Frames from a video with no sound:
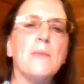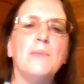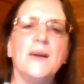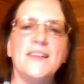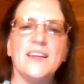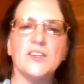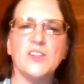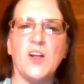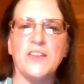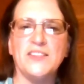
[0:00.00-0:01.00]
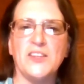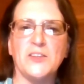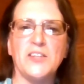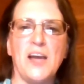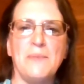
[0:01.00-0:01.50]
But there's all these
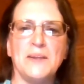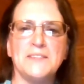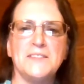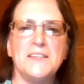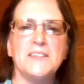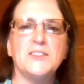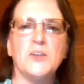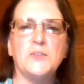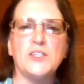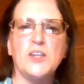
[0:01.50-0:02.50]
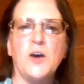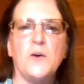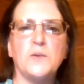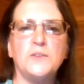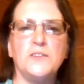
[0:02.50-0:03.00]
other topics. So to
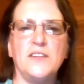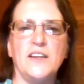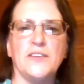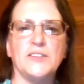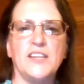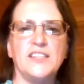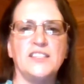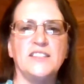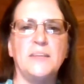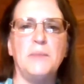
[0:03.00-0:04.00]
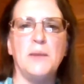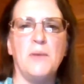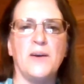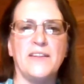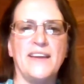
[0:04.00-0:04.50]
go to the other sessions and be a
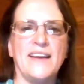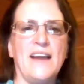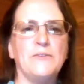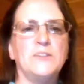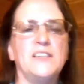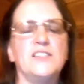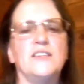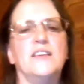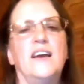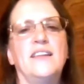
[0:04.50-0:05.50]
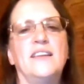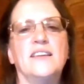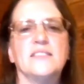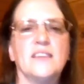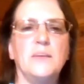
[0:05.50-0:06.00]
part of that conversation, I
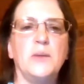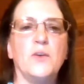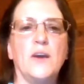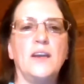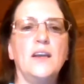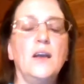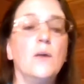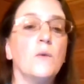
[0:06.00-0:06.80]
think is going to be great.